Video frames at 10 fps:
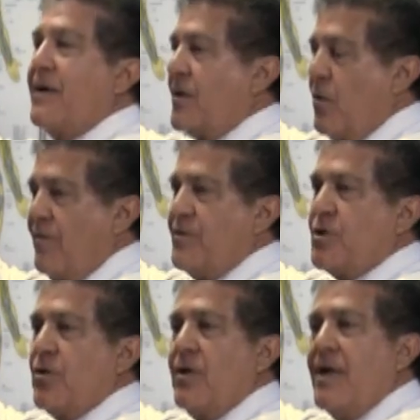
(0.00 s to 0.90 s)
the
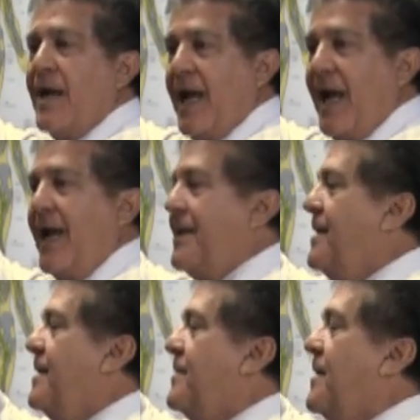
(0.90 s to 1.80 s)
curvature
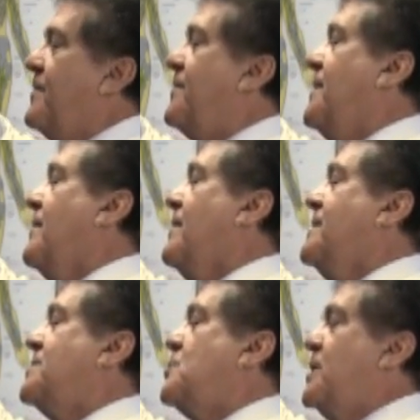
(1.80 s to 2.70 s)
and that there
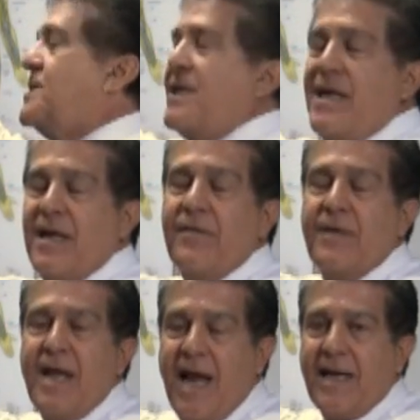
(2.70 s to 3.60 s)
is twisting in
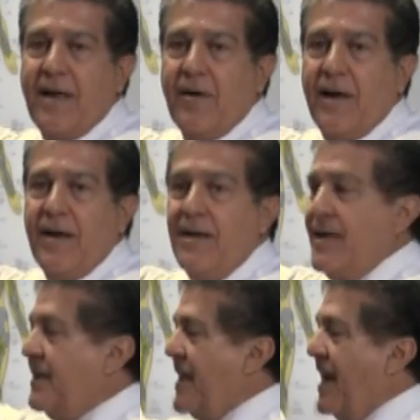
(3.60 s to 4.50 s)
the neck area.
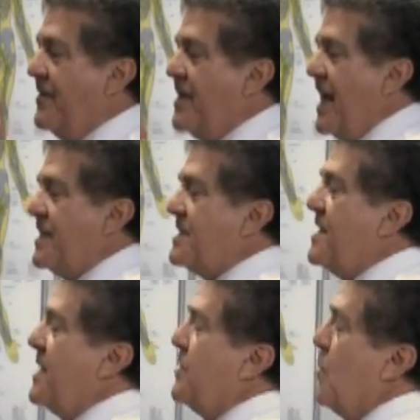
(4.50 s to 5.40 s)
Now, the next
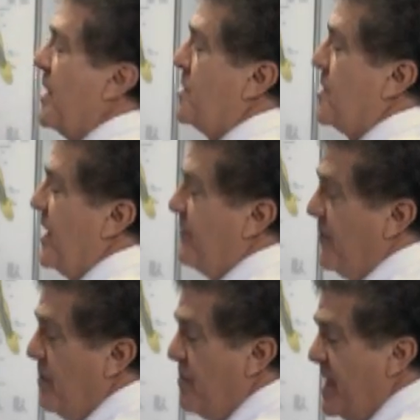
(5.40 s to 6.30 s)
thing you want to check
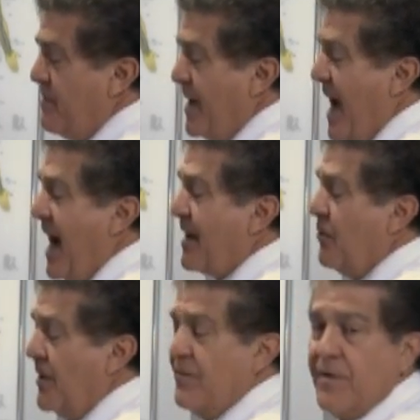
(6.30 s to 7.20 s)
for the mid-back,
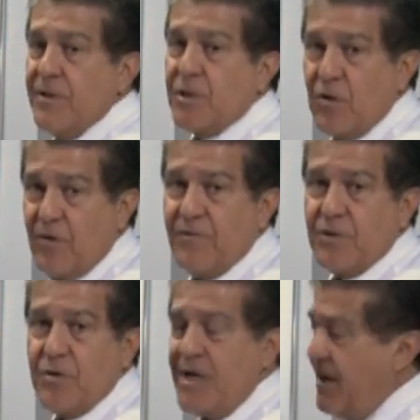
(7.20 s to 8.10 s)
whether there's a
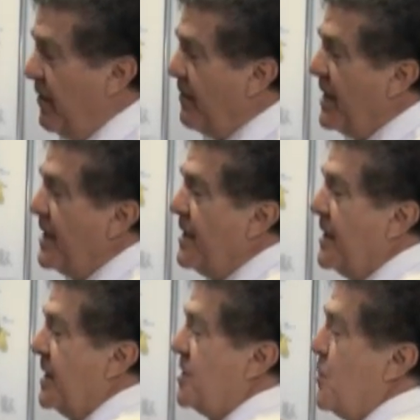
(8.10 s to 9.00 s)
curvature here,
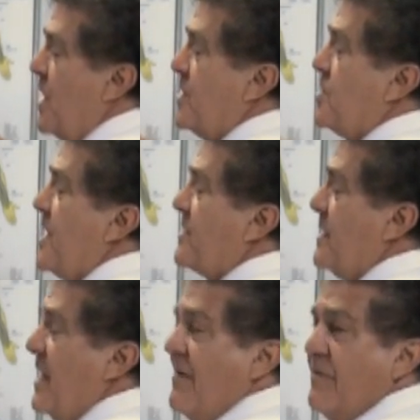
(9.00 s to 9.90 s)
is you want to check
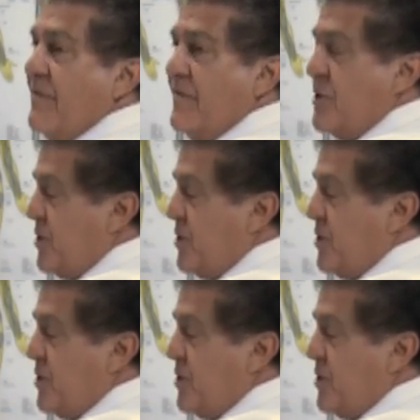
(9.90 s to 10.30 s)
the level of the